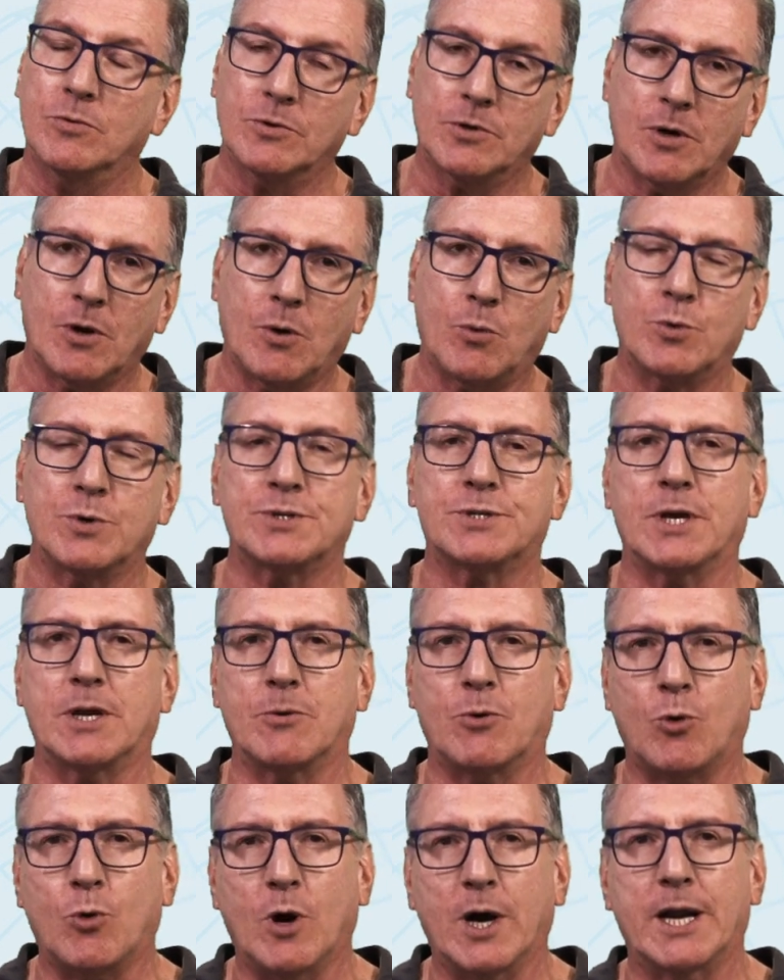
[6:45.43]
I wouldn't say
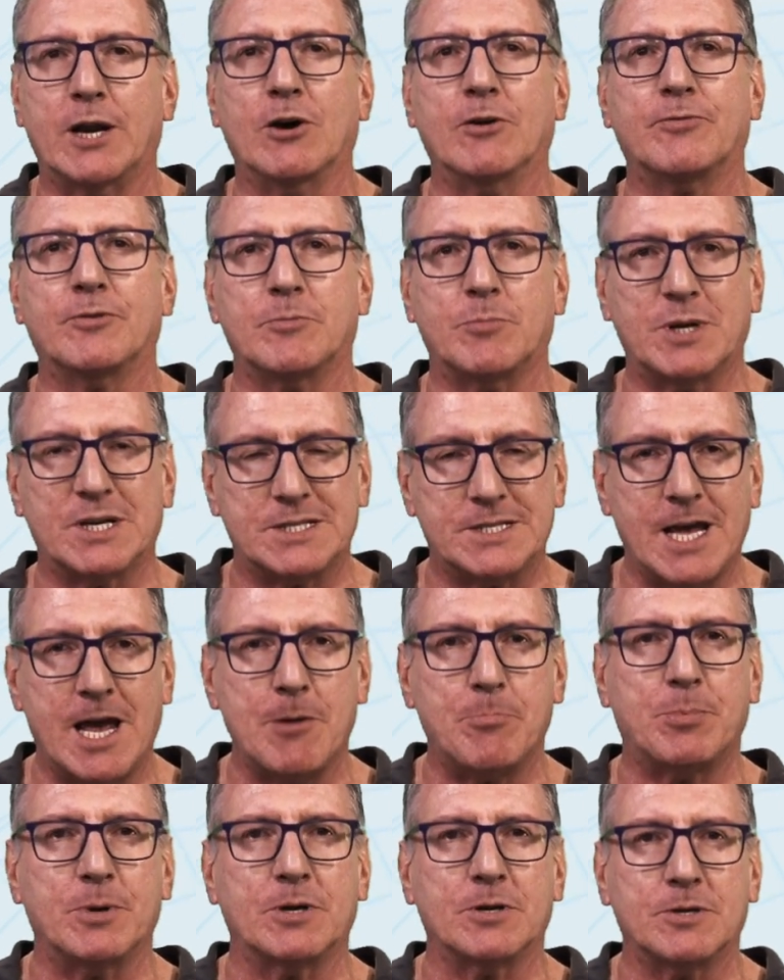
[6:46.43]
quite often, but it's
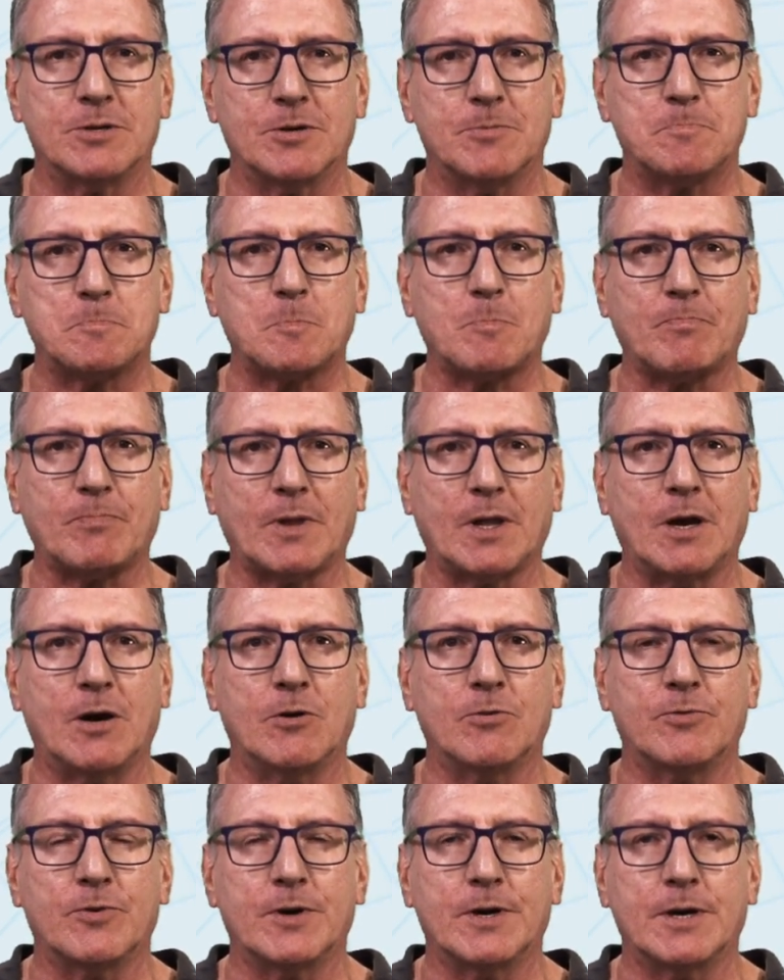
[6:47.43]
happened
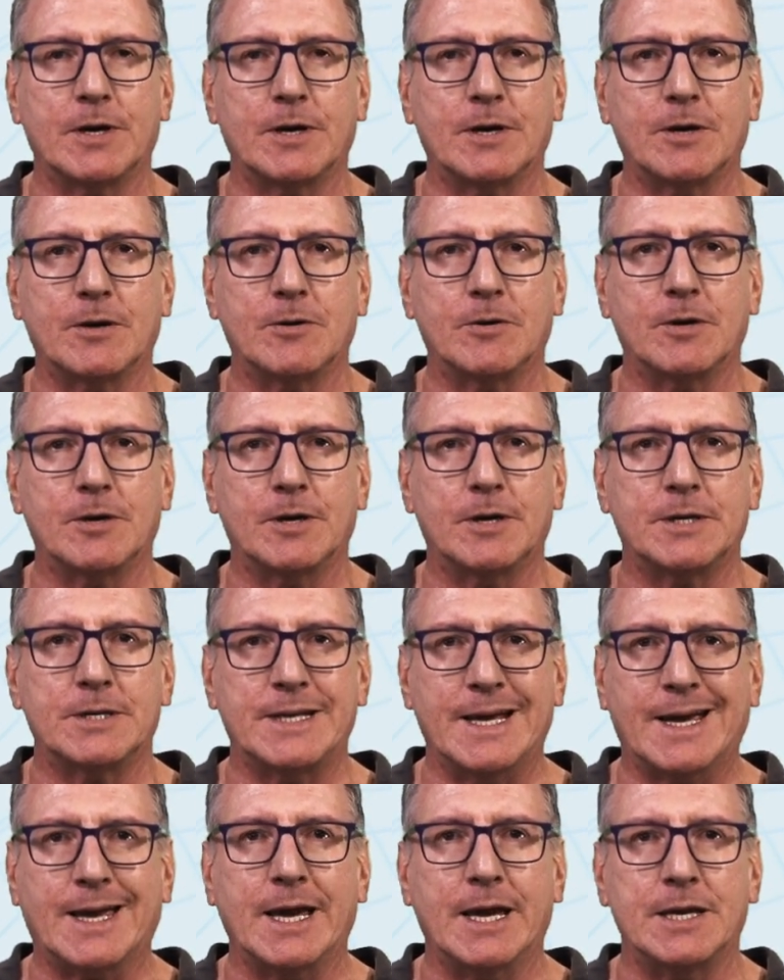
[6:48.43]
over
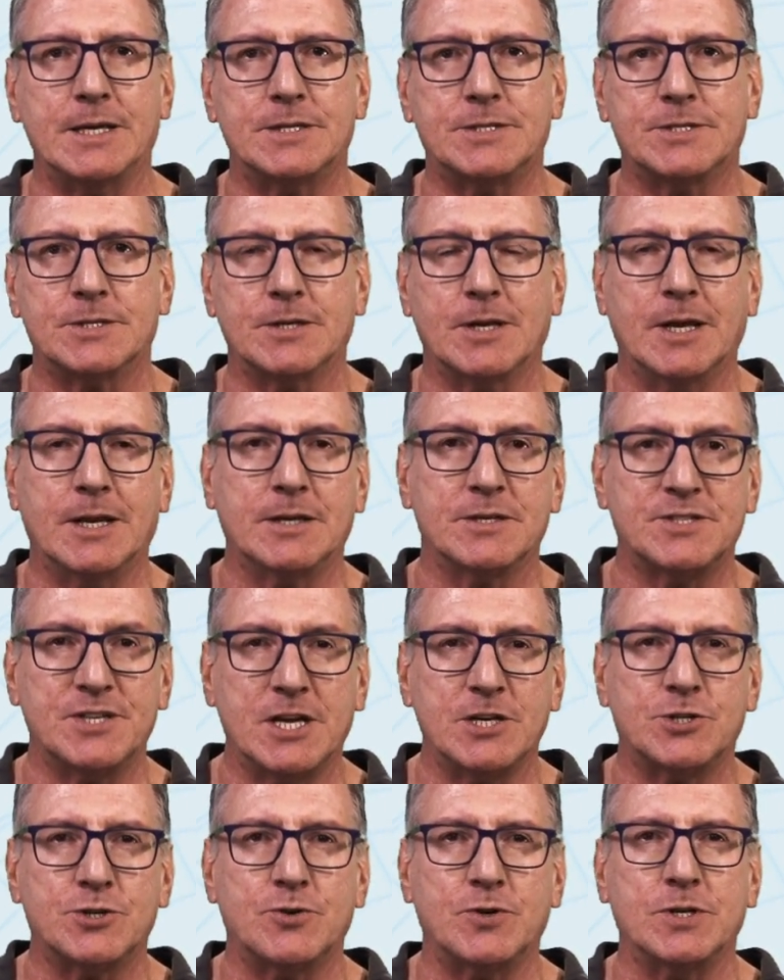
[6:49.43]
decades and
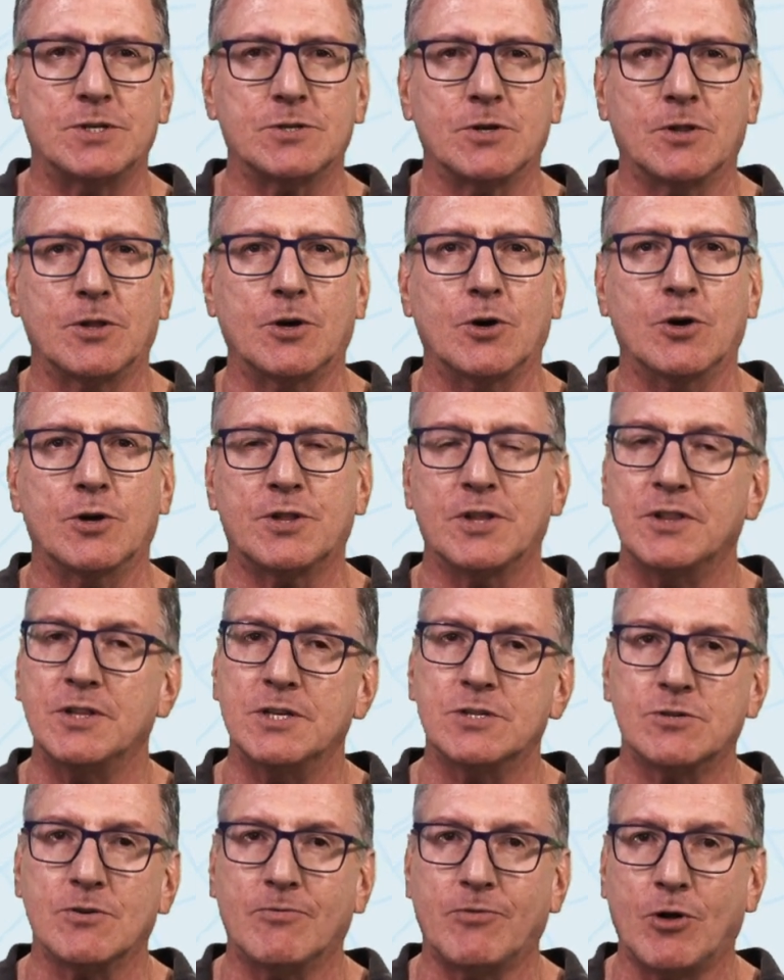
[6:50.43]
centuries on the Earth. And
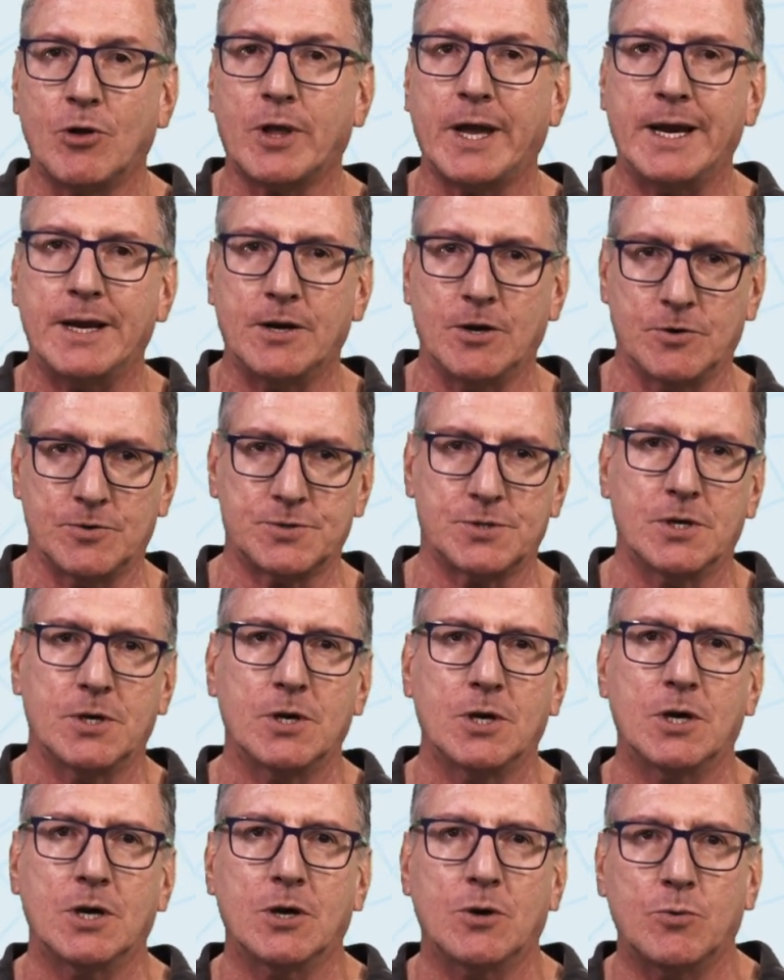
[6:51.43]
these are volcanoes,
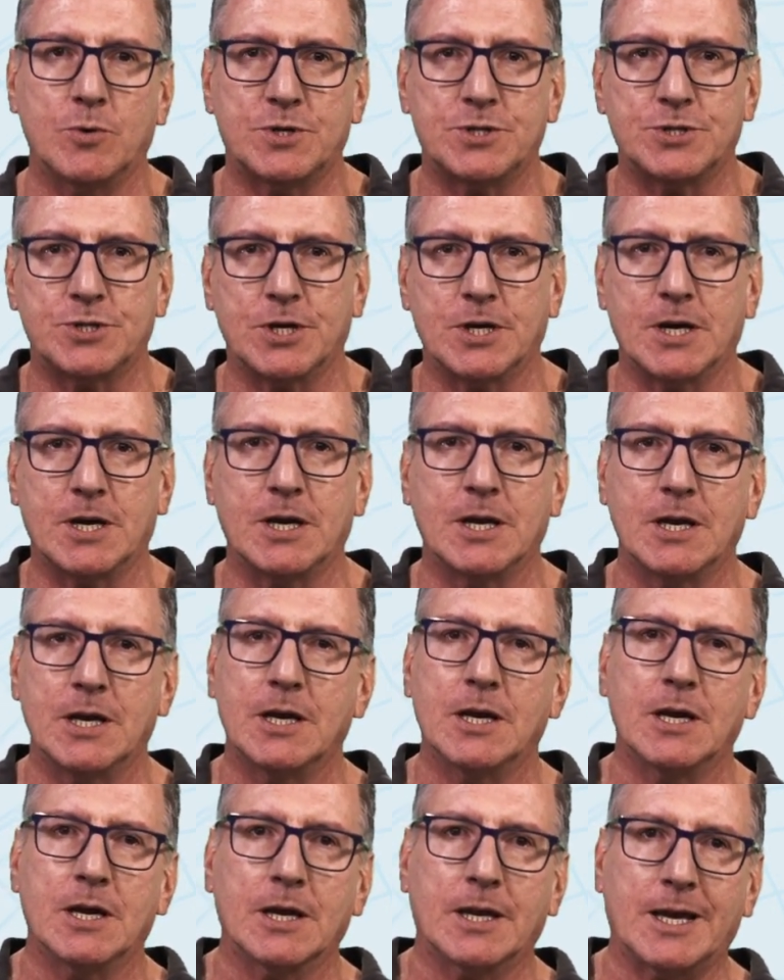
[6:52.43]
which
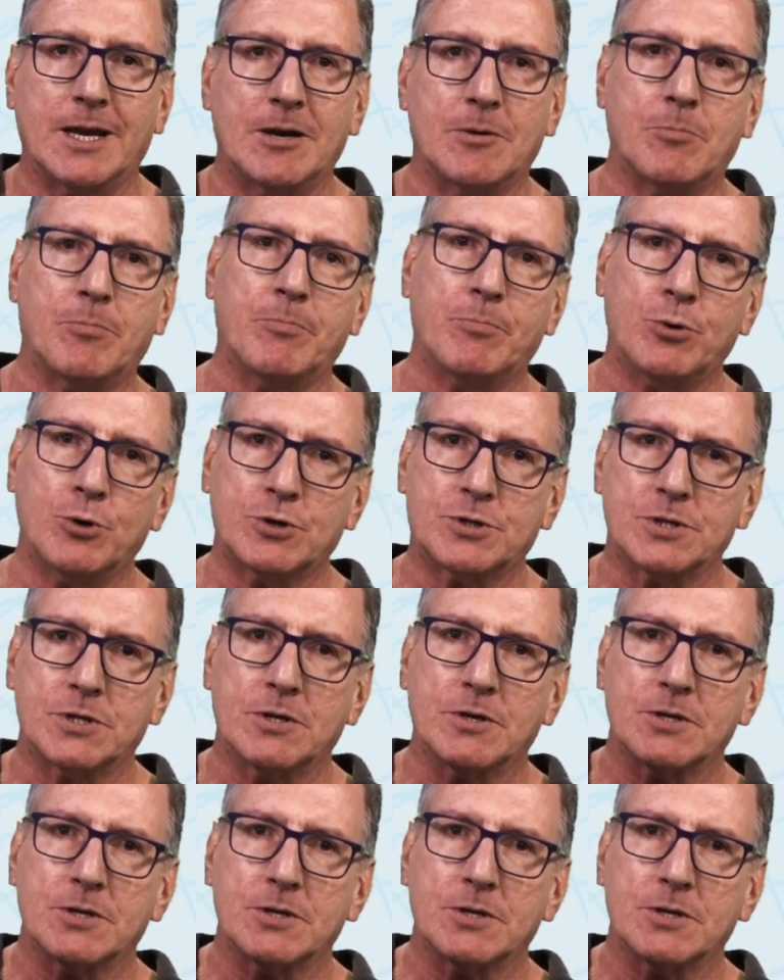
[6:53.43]
can put